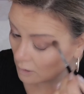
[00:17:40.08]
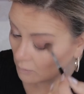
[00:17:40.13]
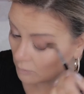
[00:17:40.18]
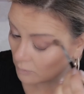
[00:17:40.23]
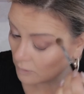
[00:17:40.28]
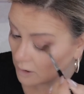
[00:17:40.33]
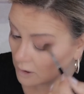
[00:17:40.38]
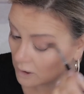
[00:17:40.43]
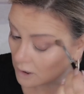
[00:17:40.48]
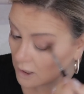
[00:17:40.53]

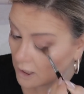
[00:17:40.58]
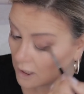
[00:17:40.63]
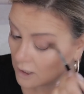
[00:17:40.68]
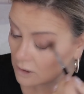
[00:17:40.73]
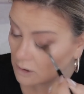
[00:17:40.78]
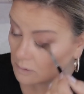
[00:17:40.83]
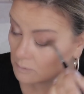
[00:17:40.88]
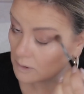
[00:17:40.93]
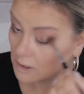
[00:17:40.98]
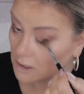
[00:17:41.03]
when I
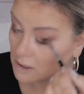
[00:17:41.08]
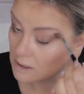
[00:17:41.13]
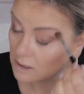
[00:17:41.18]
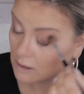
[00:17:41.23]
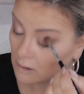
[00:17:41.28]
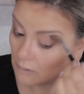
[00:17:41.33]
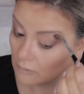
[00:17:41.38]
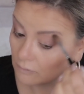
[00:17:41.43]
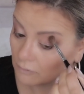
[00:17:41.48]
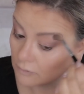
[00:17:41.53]
catch
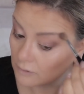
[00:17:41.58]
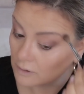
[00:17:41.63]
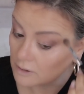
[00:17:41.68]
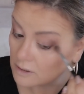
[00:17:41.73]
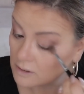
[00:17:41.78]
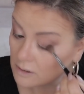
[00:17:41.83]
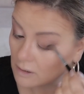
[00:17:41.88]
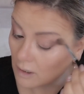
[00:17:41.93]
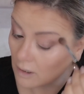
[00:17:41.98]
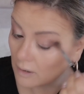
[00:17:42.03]
myself in a
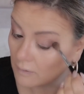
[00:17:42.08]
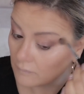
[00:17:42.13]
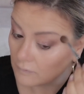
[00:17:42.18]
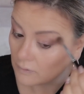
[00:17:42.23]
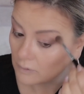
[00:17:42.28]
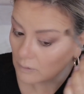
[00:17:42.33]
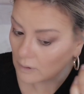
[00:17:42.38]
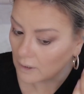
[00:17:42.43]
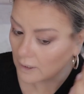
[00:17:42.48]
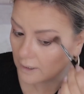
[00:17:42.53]
side
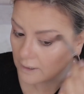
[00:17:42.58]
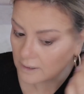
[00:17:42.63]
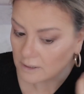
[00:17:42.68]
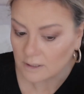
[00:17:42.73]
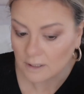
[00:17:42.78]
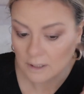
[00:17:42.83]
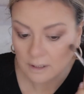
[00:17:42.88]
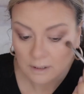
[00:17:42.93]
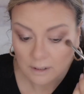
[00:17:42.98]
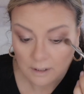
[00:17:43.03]
view
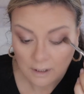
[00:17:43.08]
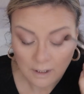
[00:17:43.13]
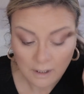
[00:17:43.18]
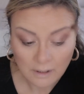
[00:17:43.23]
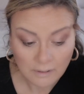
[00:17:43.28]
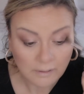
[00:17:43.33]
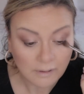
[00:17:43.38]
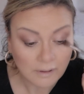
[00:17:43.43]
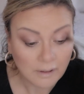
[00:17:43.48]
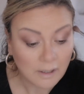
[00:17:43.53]
later,
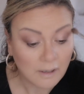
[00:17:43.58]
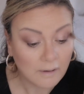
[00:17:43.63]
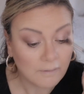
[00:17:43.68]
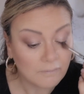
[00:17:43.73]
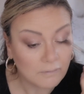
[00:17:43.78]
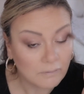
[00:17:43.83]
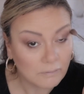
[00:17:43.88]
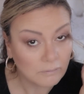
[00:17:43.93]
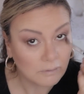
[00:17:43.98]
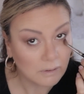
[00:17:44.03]
that I
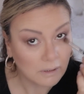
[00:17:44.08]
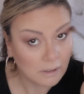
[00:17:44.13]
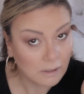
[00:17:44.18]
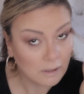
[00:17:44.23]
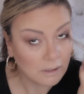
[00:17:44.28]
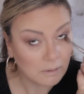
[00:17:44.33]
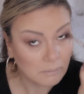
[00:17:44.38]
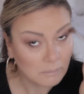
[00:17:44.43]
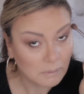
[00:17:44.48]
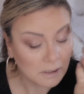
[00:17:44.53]
haven't
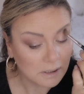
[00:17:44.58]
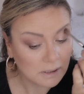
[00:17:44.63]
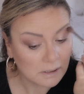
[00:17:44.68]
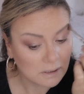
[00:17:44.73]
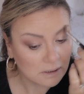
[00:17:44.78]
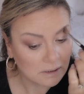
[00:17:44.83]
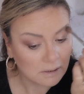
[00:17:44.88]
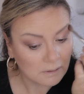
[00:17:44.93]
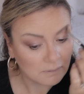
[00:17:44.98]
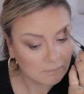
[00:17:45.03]
really
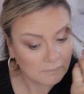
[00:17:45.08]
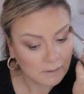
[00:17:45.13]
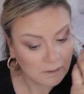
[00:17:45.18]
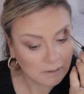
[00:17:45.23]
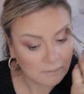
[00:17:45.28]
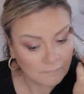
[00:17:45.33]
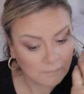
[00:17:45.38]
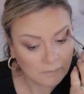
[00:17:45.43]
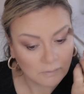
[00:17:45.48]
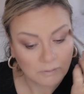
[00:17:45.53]
blended in
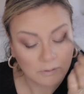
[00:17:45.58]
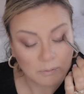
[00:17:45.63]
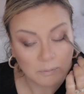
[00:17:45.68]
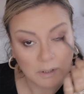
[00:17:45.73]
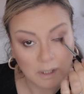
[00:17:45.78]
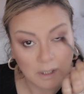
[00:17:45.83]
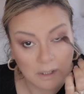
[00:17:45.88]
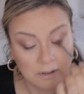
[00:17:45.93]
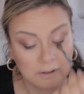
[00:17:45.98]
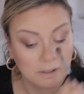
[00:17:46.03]
very
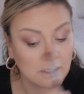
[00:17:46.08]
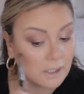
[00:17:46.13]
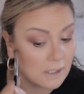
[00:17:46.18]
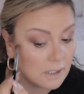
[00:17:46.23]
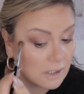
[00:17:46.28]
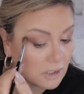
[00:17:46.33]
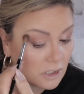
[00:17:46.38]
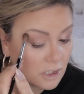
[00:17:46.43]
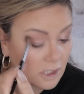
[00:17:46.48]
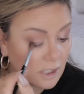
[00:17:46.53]
well at
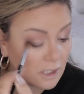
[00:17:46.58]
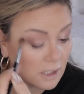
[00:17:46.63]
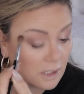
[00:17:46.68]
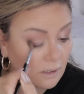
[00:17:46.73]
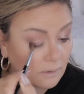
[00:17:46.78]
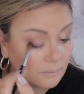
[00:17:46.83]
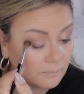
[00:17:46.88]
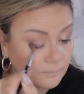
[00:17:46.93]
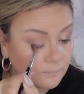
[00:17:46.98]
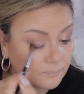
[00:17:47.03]
the edge
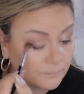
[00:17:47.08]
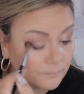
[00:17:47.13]
here.